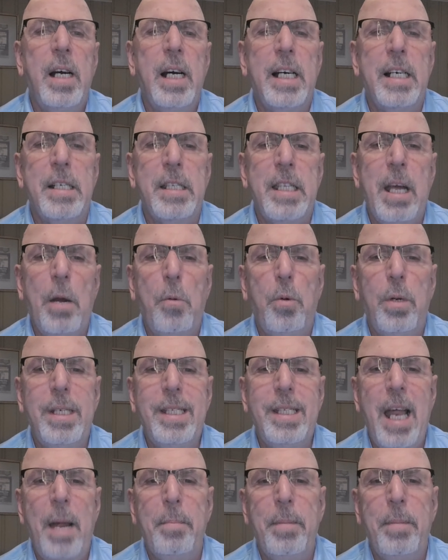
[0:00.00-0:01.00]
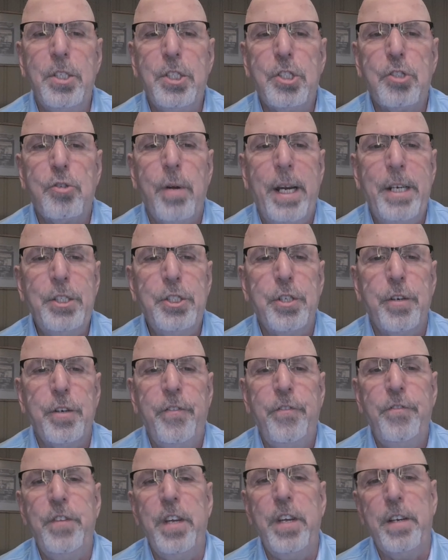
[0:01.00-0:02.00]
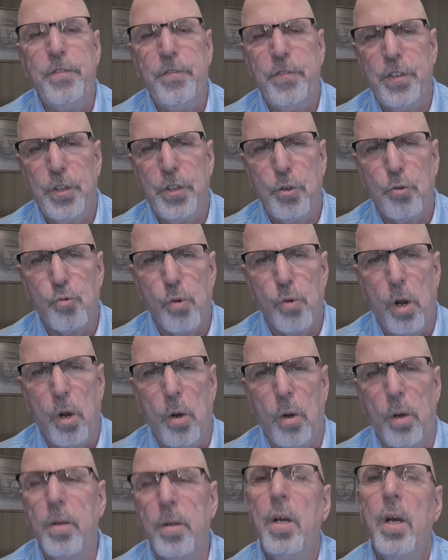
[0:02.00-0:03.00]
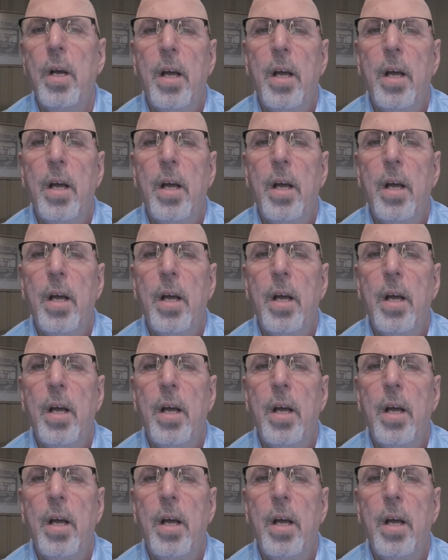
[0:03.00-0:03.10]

uh, that would demonstrate your fit for the role.